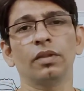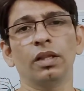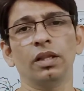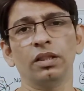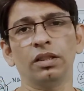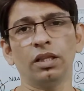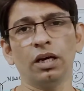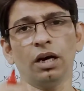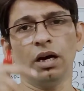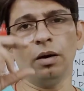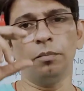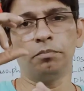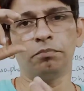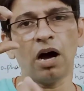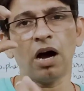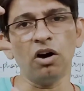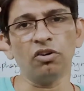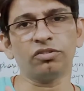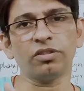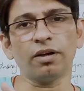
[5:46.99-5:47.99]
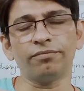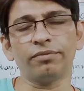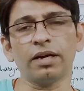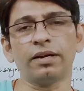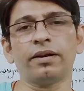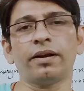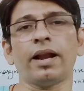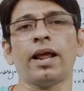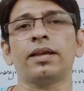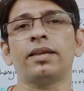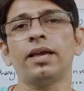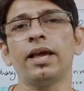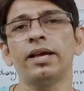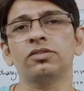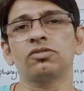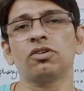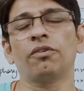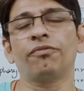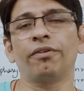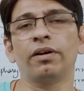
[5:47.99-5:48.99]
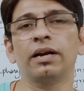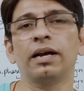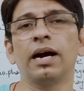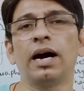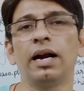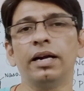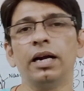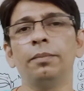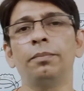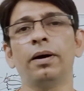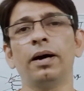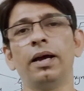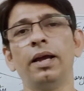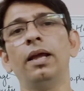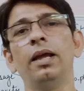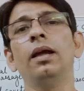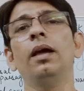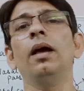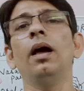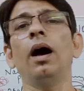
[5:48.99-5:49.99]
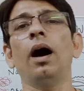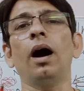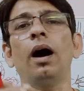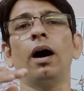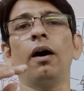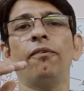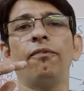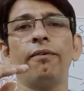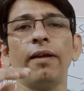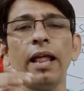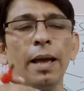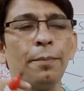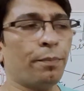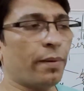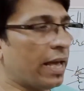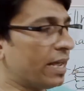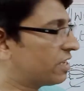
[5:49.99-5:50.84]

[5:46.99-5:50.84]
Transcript: The mouth of the trachea is often guarded by a flap-like